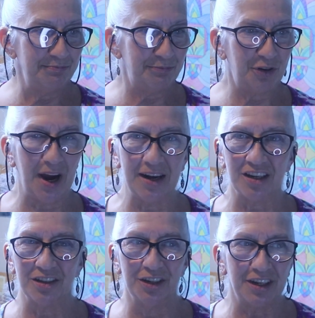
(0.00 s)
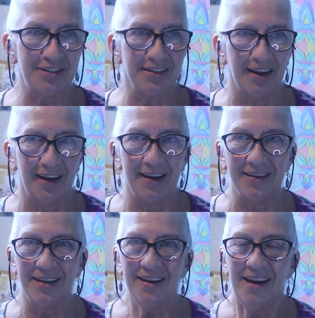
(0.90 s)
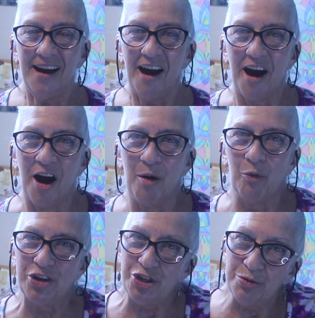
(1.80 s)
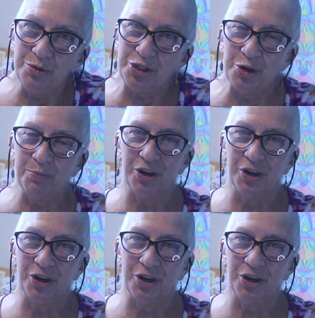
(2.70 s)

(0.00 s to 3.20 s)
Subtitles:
product looks like. When you do